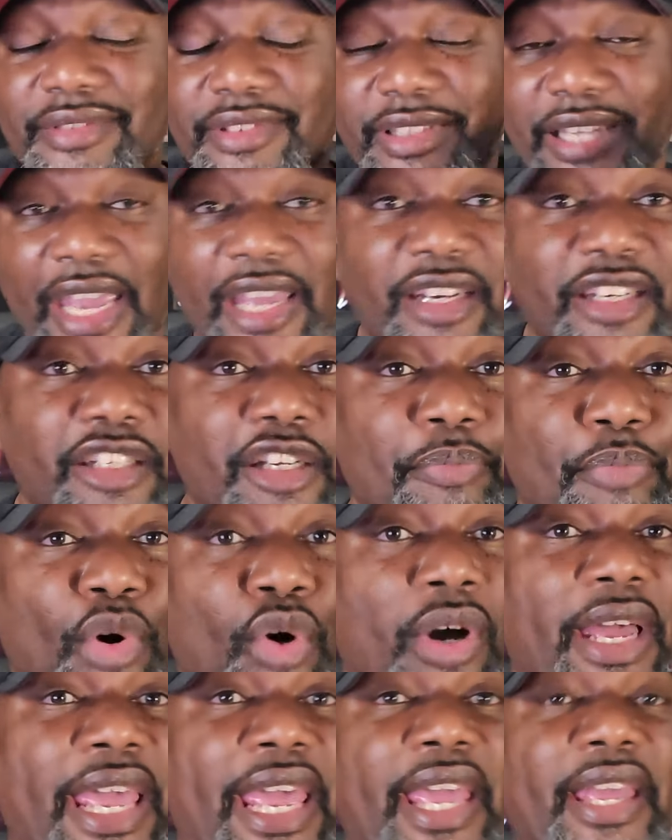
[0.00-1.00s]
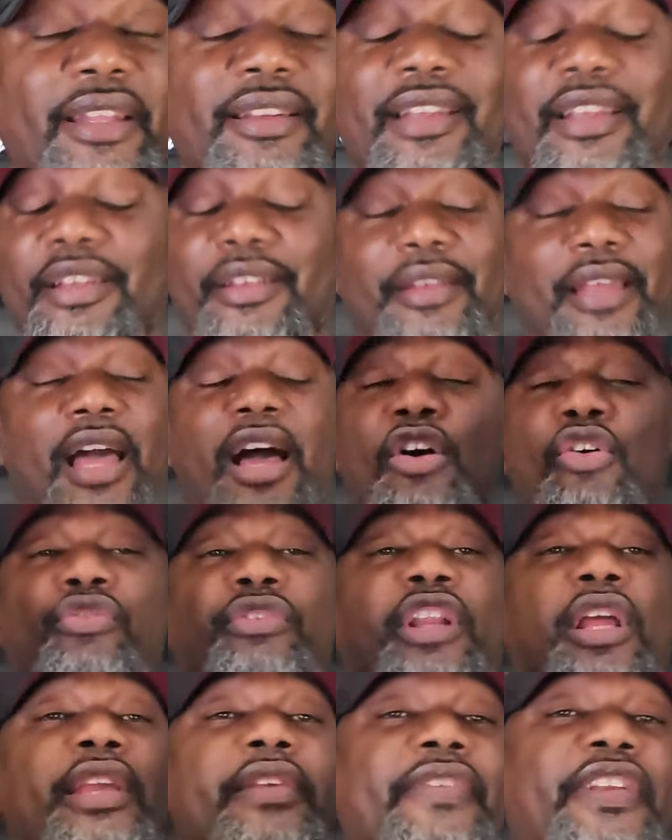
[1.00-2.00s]
DeBoer had. I
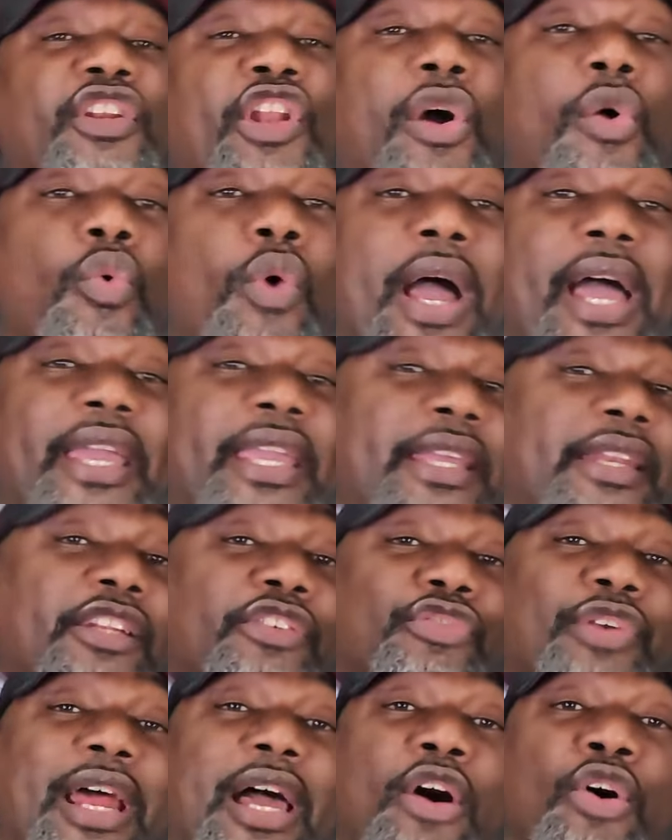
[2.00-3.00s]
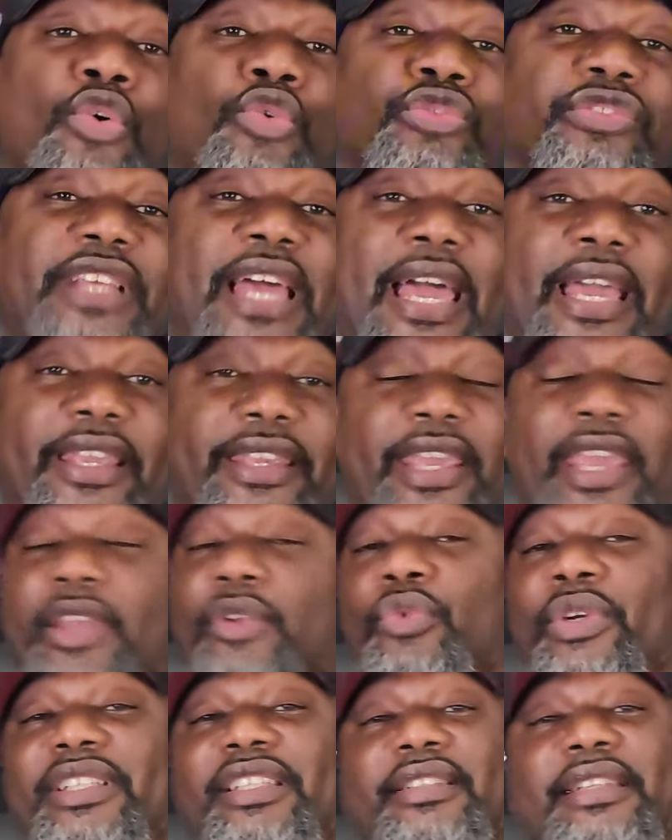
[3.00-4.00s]
don't even know why he didn't try onside
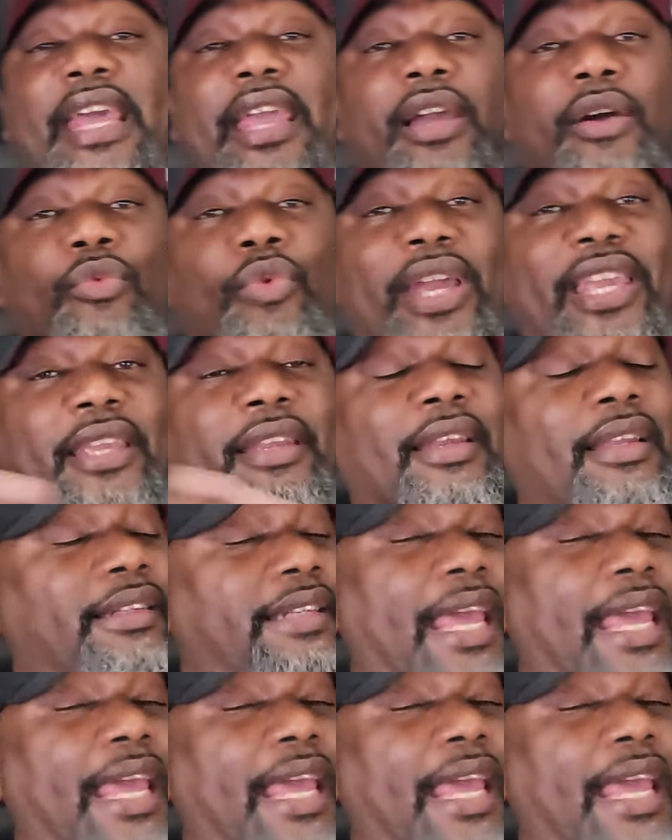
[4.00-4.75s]
kick with the damn way